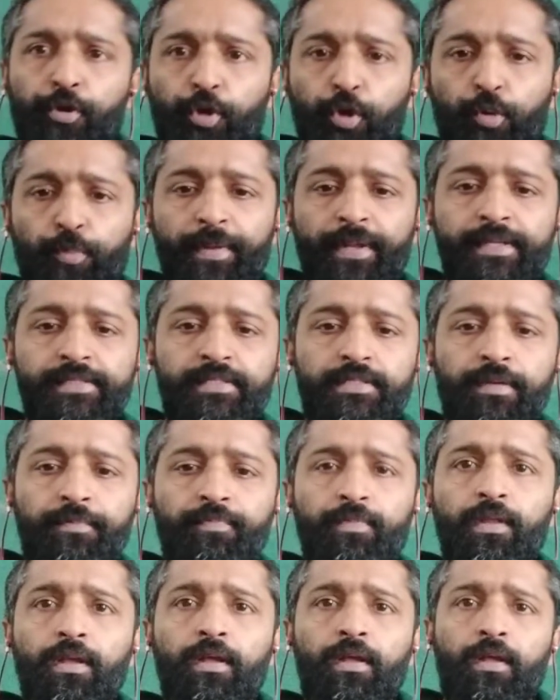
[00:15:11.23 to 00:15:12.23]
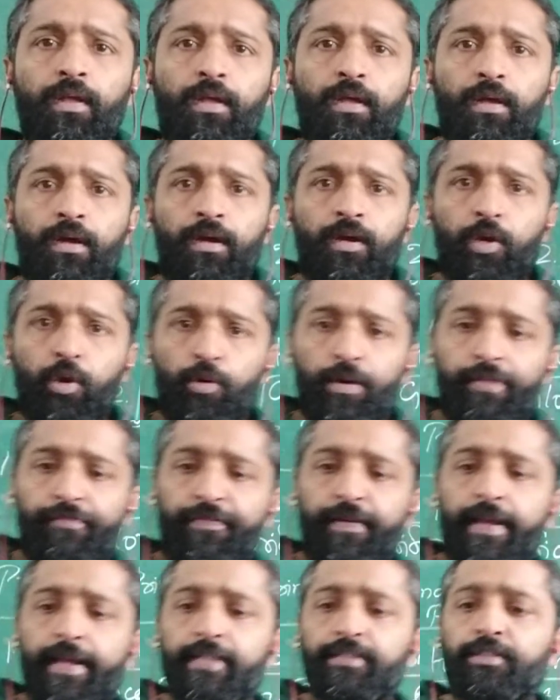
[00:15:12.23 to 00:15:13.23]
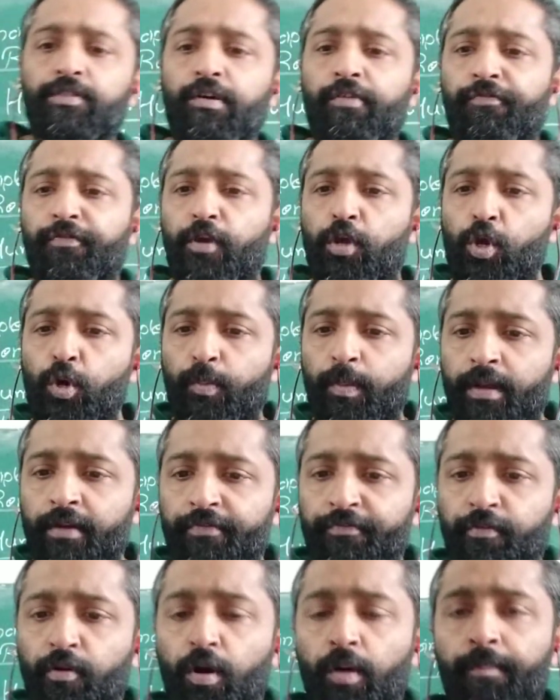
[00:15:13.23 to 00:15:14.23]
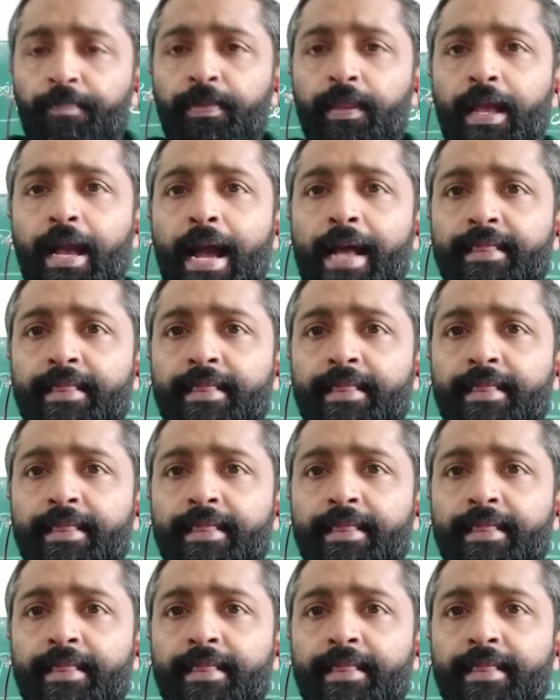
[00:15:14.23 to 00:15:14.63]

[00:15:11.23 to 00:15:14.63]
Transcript: humanism, glorification of human form,